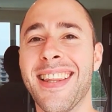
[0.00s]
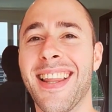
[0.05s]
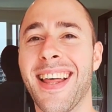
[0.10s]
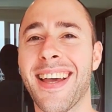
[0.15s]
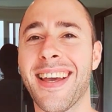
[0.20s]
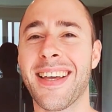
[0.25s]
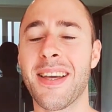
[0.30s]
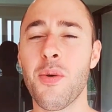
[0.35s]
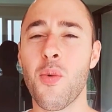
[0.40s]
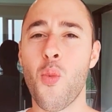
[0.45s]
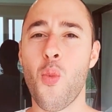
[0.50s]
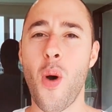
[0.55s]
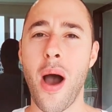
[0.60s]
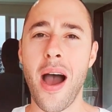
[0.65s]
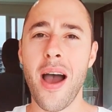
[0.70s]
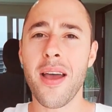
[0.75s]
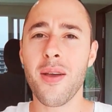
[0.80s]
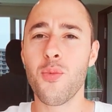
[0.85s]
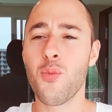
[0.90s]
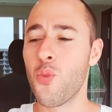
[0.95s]
like
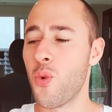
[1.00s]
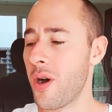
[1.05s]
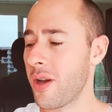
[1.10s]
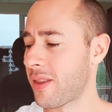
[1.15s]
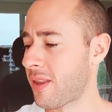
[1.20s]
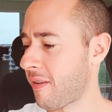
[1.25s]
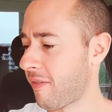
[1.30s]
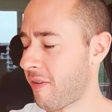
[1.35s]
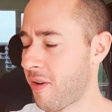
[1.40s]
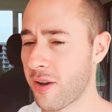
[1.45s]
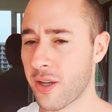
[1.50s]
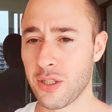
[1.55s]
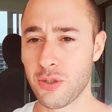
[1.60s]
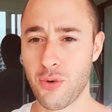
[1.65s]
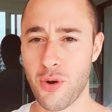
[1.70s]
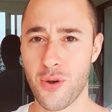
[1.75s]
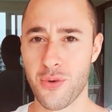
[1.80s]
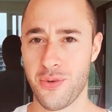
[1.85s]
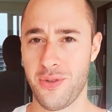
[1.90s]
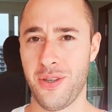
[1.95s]
why? What the fuck is
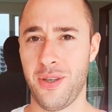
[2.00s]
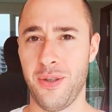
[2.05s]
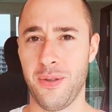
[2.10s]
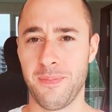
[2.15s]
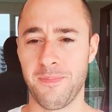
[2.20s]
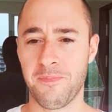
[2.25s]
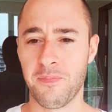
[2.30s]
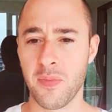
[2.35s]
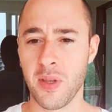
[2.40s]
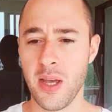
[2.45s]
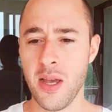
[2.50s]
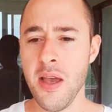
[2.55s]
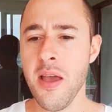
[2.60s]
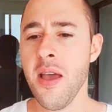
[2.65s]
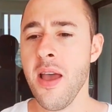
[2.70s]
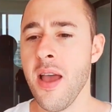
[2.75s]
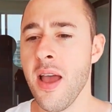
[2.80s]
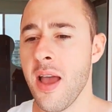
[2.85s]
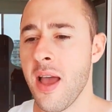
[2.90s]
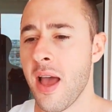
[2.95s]
wrong with you?
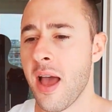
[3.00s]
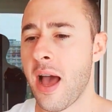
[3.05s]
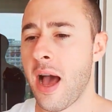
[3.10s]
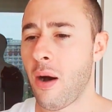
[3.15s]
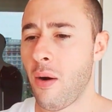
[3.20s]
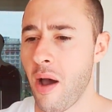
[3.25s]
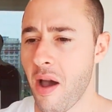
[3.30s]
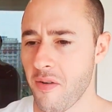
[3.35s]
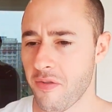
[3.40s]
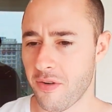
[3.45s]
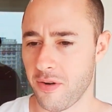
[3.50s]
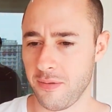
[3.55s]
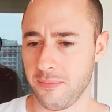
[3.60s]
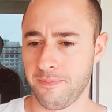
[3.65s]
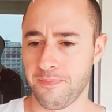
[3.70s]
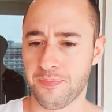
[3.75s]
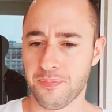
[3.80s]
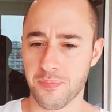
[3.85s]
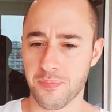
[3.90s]
However,